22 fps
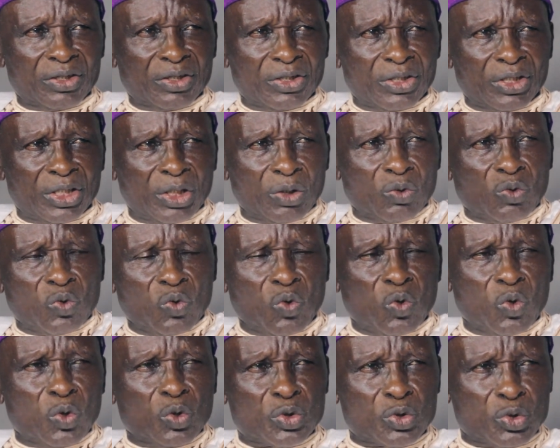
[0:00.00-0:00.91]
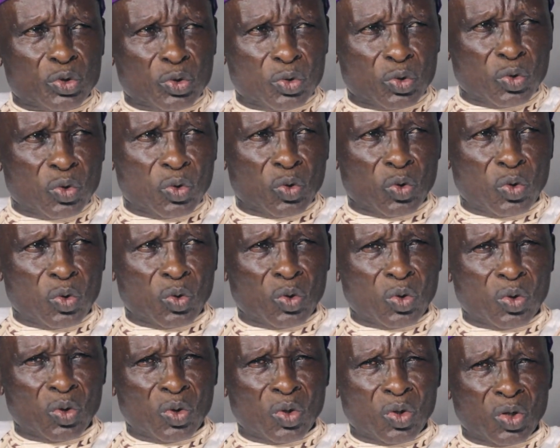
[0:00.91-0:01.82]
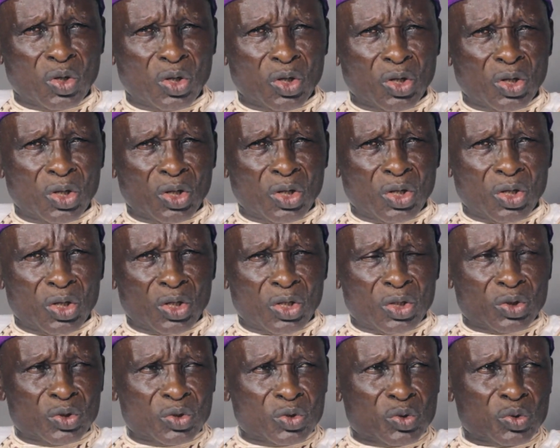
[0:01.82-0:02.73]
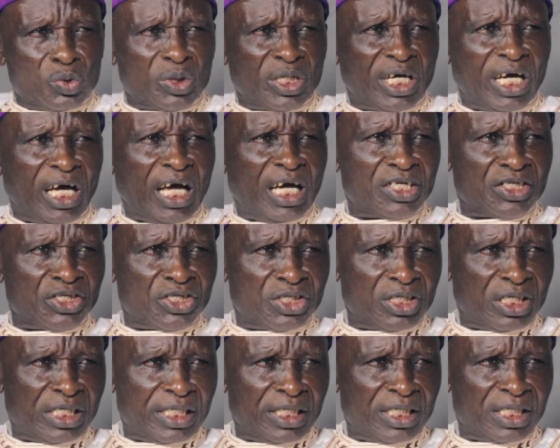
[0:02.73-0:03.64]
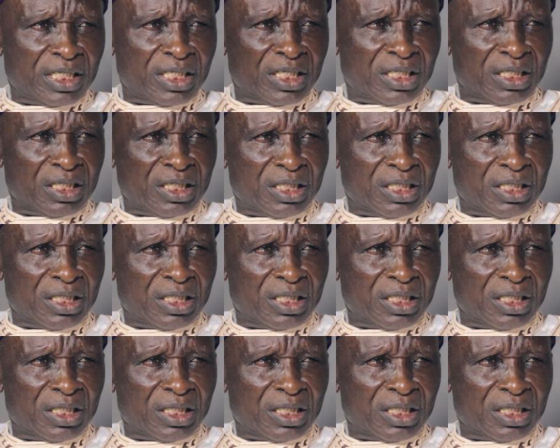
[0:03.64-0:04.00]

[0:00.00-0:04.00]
they will go to the Agile